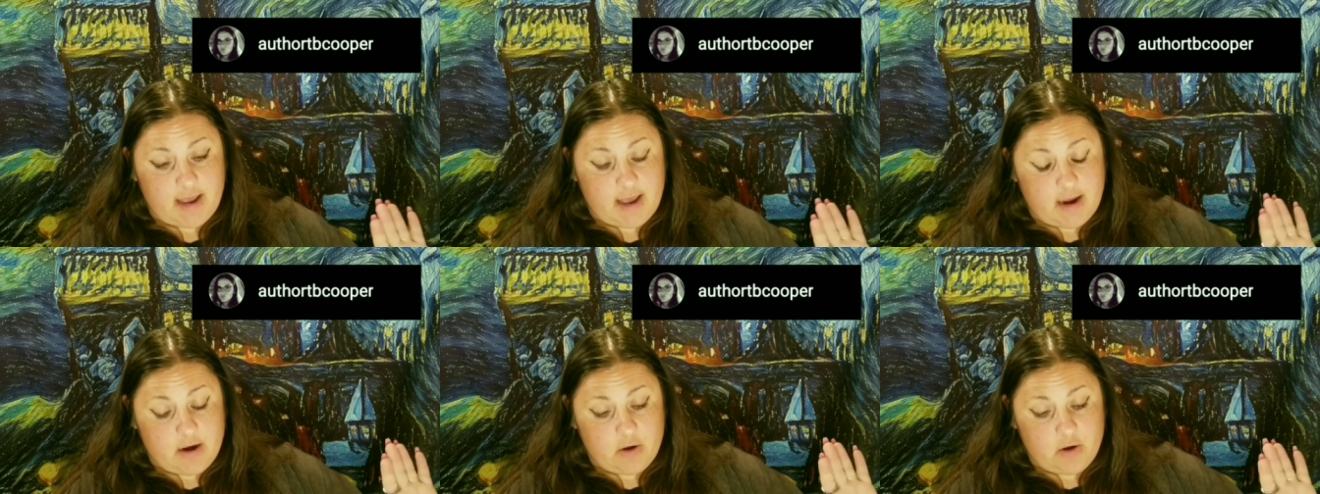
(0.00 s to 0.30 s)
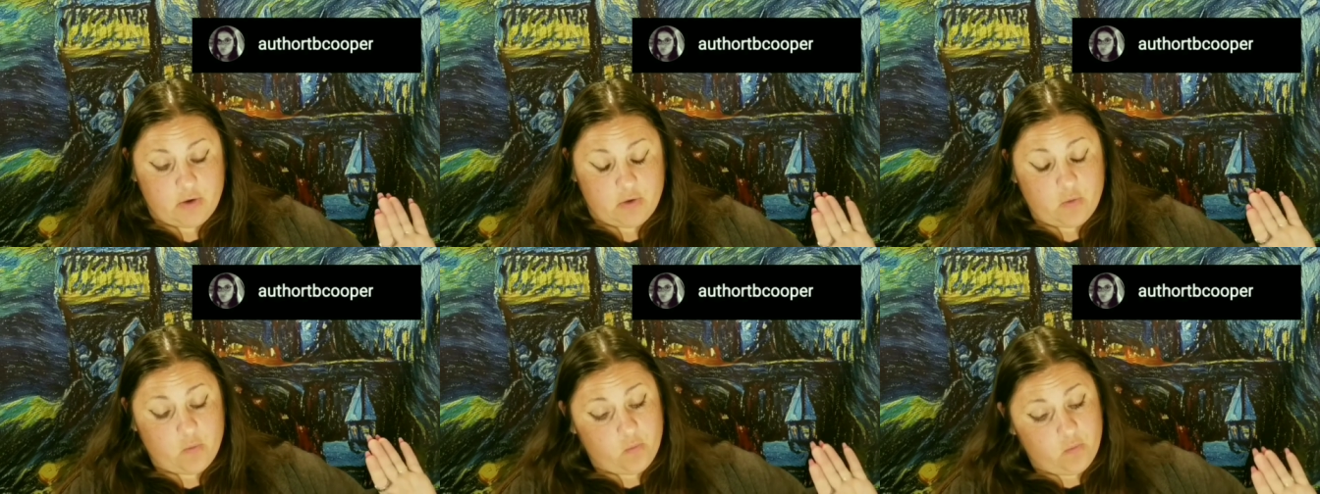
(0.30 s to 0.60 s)
I don't
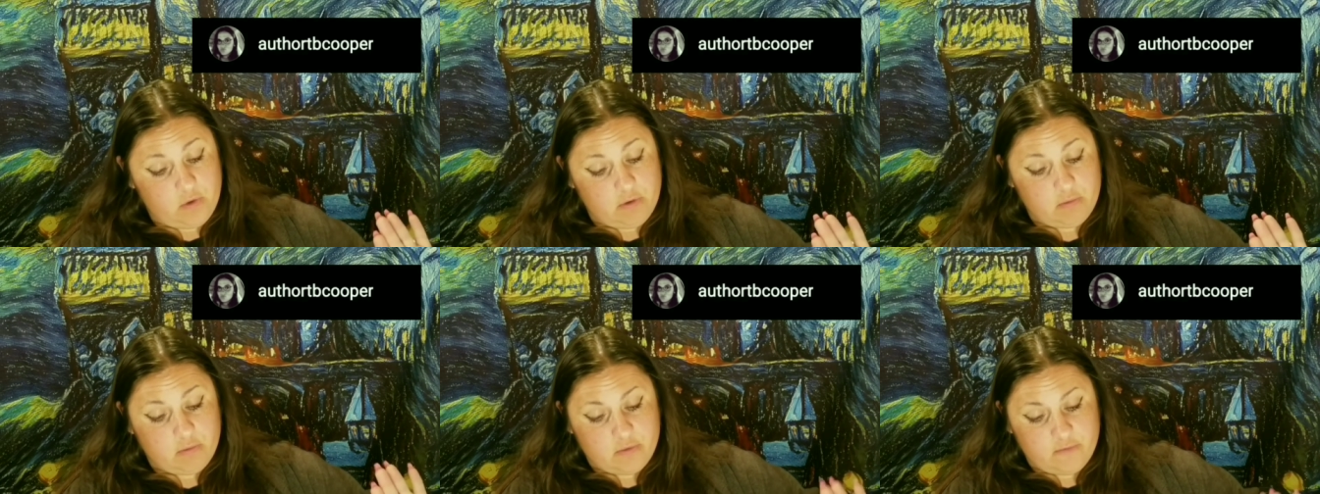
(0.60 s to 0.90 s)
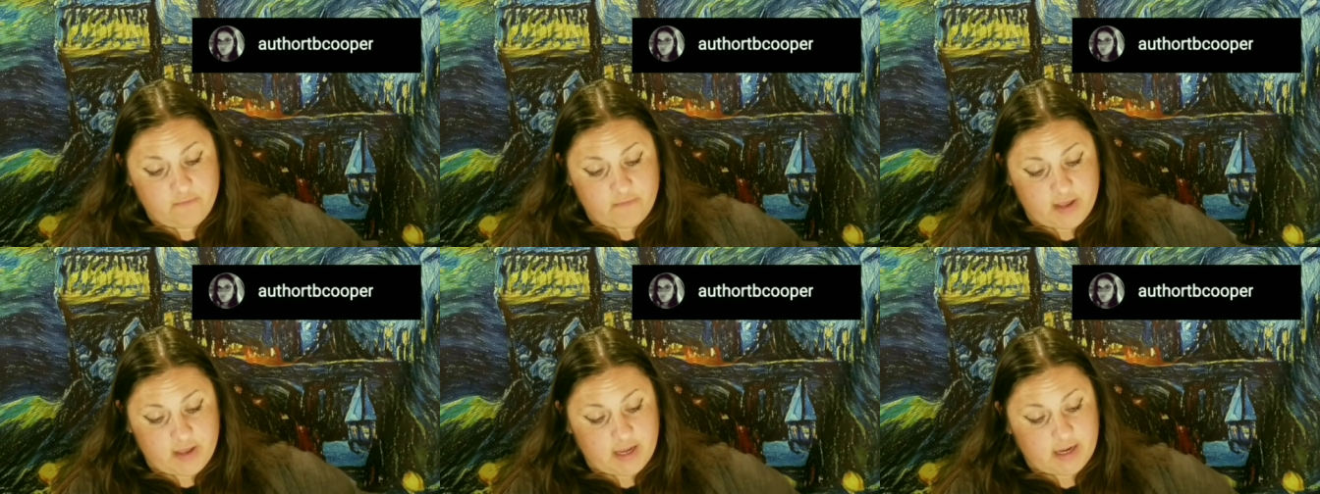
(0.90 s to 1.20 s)
know. We will
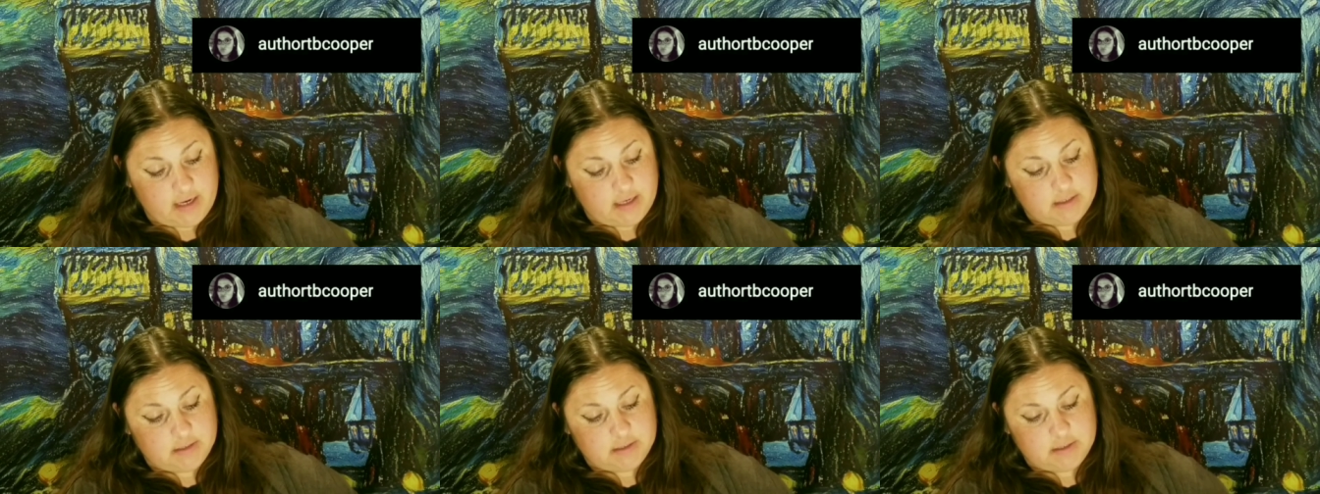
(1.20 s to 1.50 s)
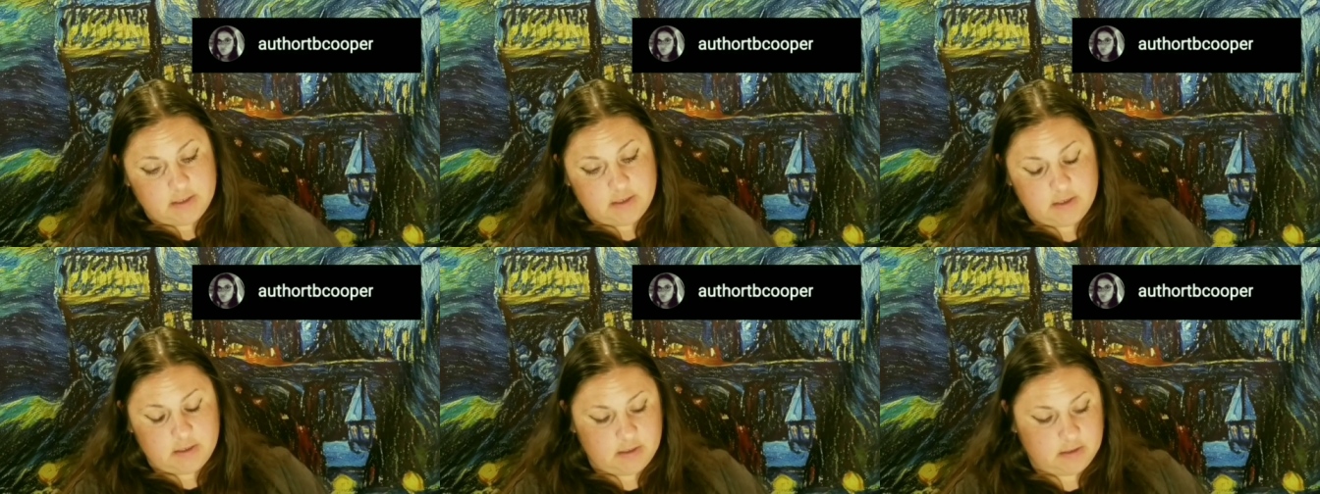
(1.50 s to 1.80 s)
find
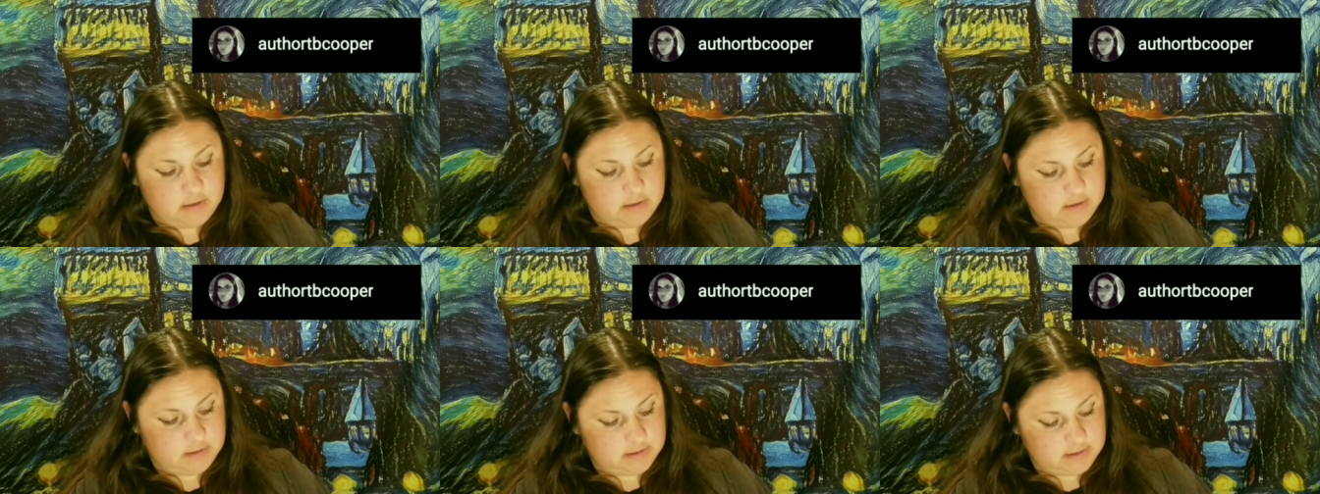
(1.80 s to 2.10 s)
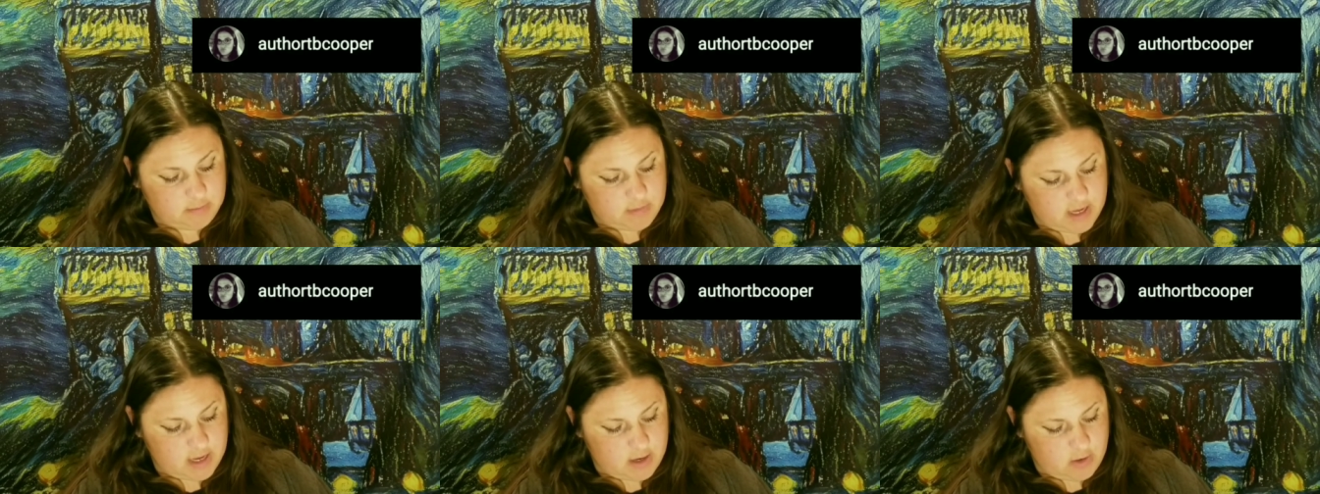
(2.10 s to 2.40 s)

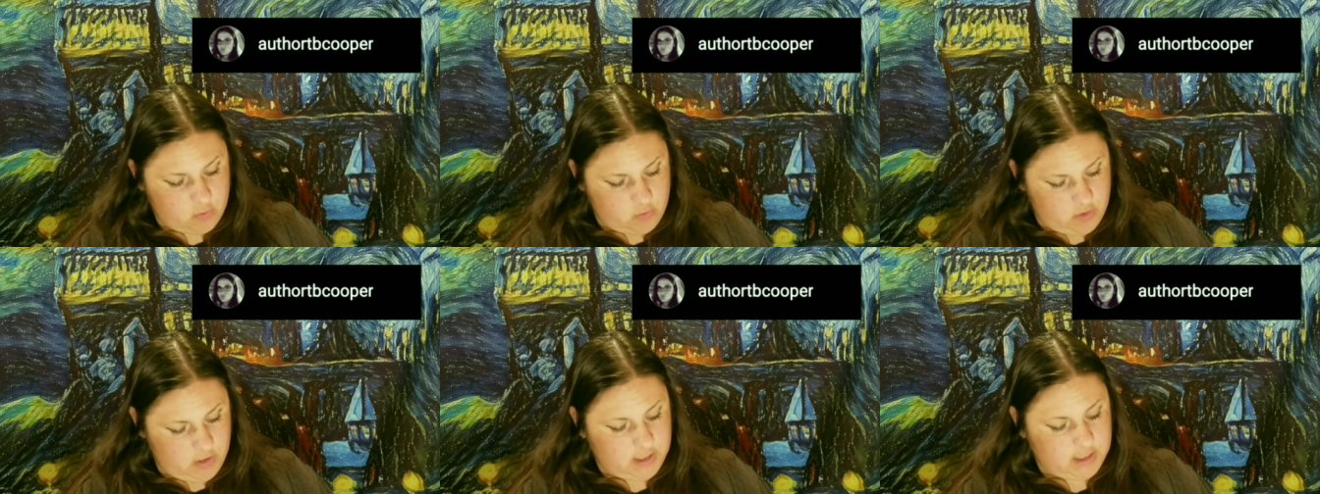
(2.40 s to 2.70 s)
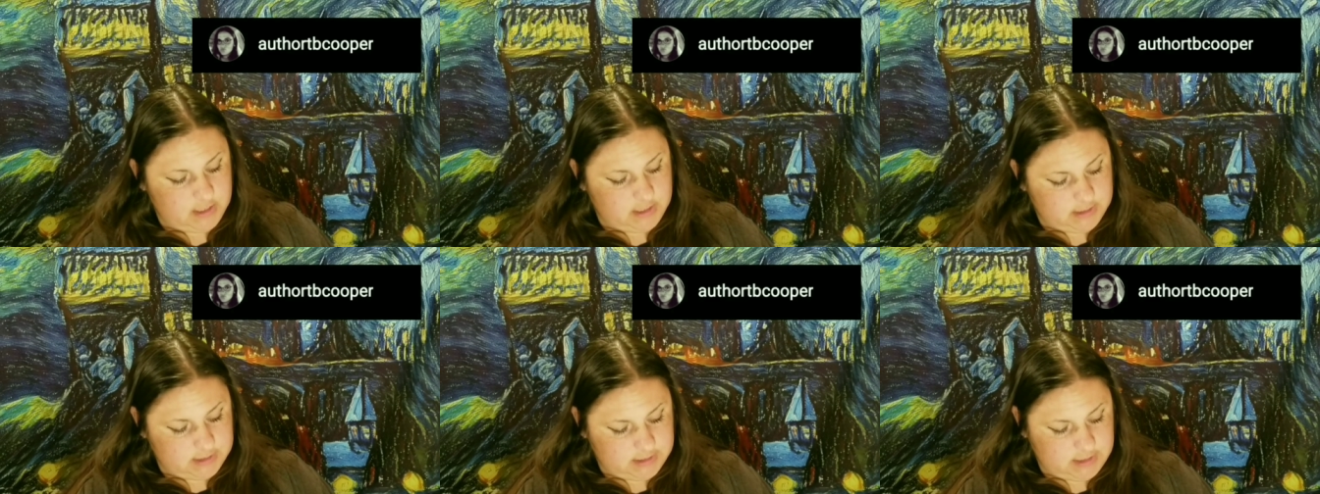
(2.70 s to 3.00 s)
some kind of
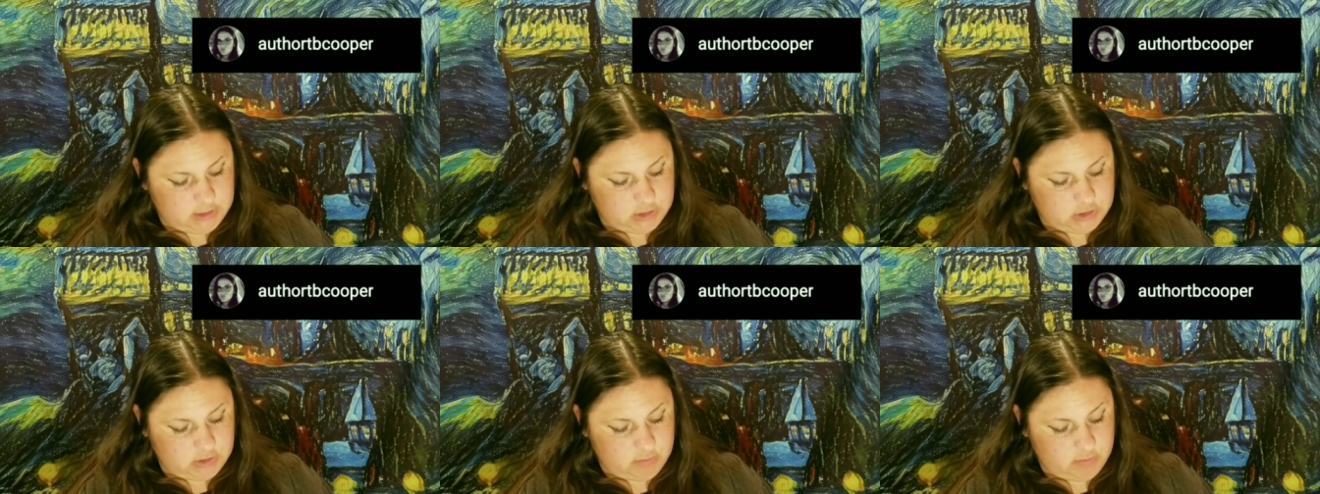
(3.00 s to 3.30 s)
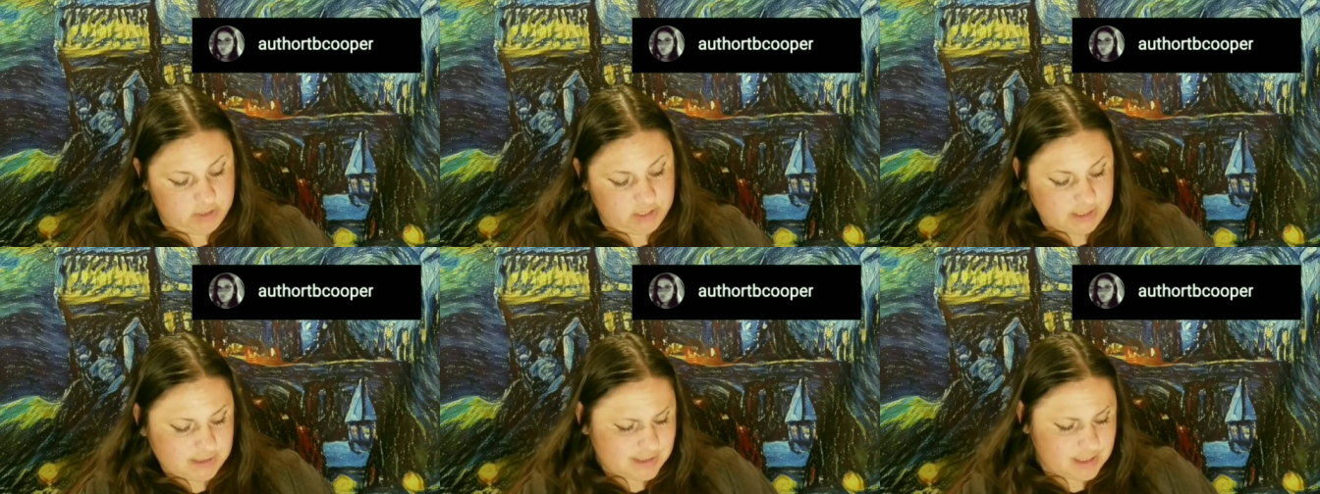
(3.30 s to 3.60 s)
organization,
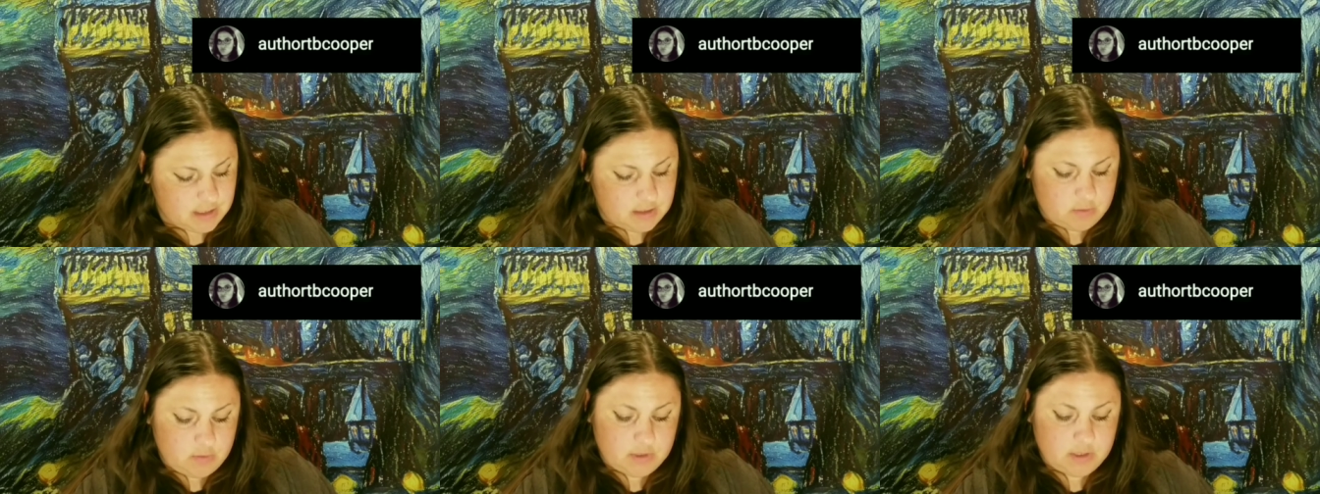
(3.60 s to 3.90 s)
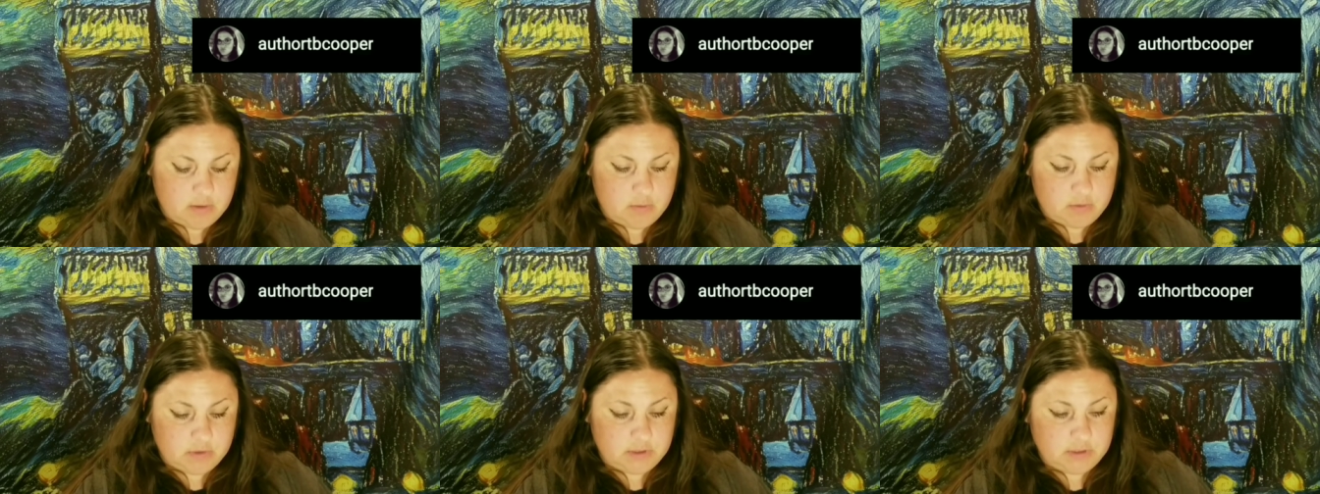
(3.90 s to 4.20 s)
but that's kind of what
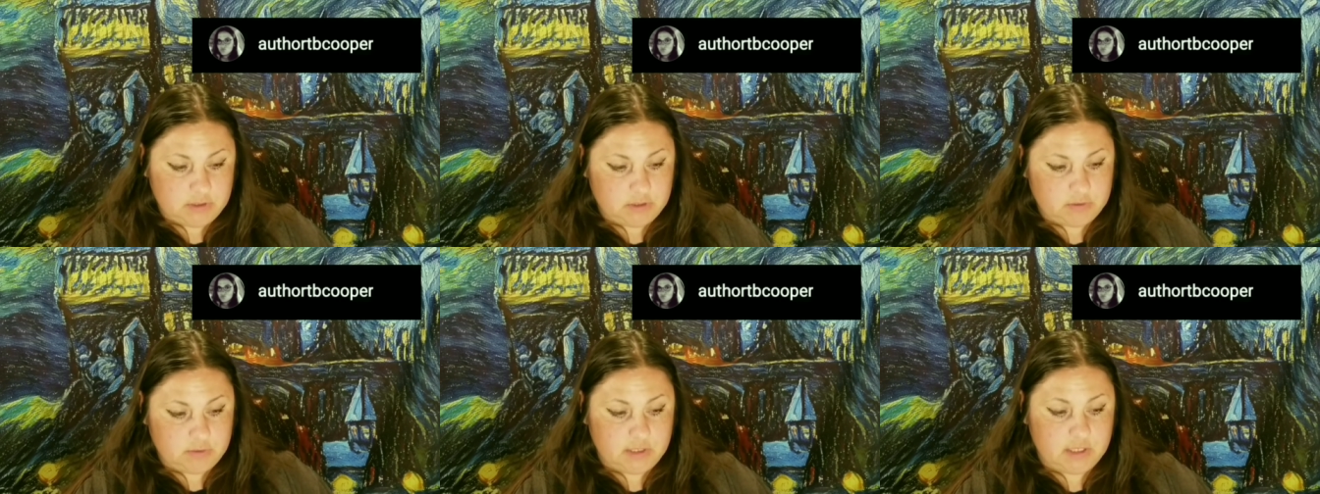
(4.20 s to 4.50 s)
I want to do.